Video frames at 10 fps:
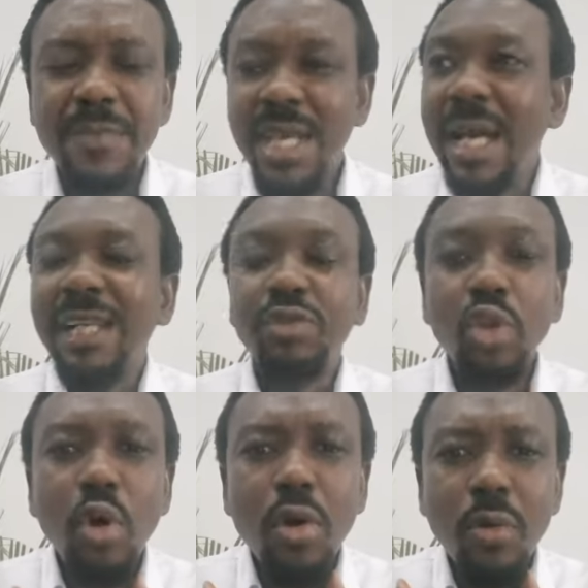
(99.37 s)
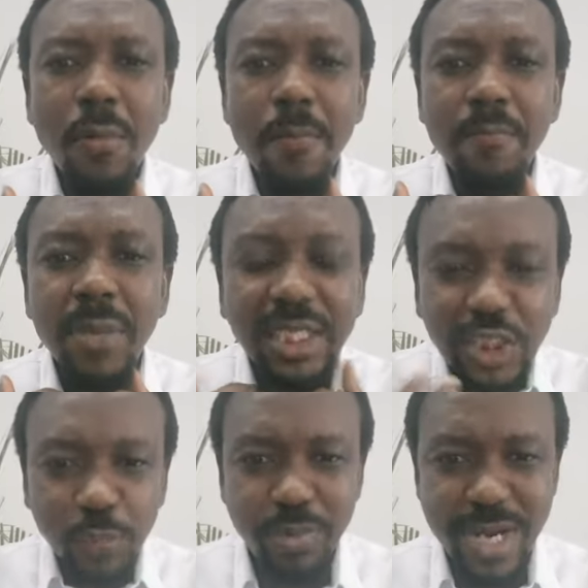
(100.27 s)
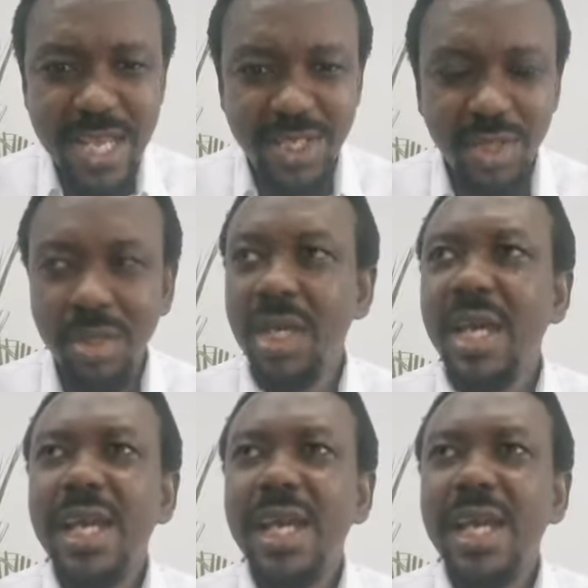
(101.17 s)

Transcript: they had no much pressure,